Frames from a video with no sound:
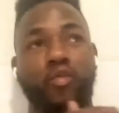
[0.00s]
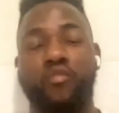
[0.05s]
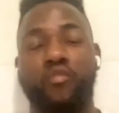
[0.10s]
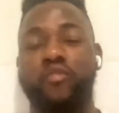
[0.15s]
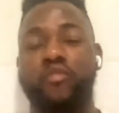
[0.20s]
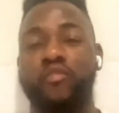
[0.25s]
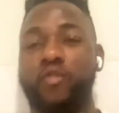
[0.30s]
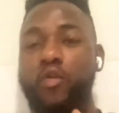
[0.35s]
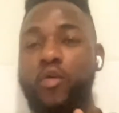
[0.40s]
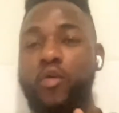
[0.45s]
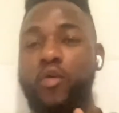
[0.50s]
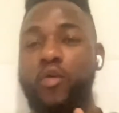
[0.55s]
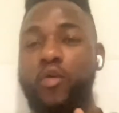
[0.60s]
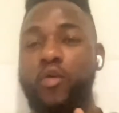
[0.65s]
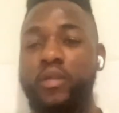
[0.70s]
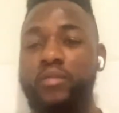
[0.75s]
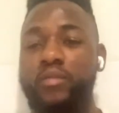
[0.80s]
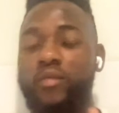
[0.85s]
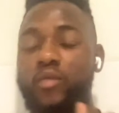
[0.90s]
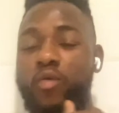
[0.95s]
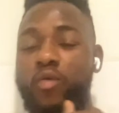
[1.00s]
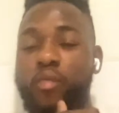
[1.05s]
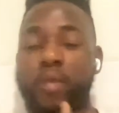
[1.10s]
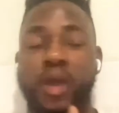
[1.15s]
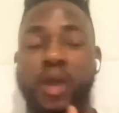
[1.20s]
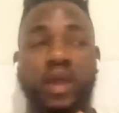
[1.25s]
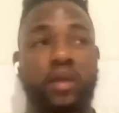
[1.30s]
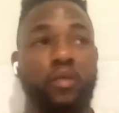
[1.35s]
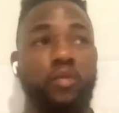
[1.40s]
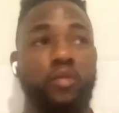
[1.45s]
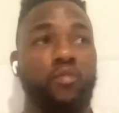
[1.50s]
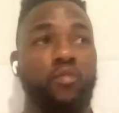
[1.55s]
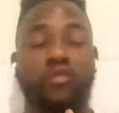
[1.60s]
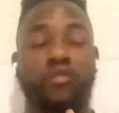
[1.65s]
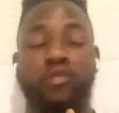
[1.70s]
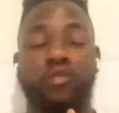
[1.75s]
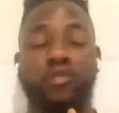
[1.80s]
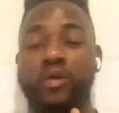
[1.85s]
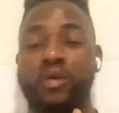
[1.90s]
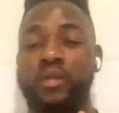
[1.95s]
go forward, go back,
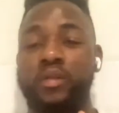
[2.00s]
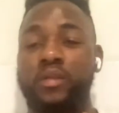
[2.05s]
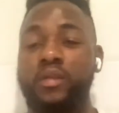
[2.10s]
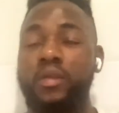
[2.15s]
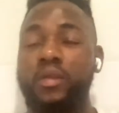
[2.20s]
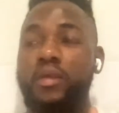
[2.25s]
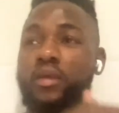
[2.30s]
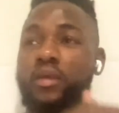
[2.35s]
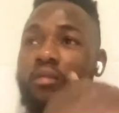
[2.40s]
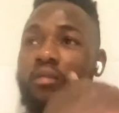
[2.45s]
go forward,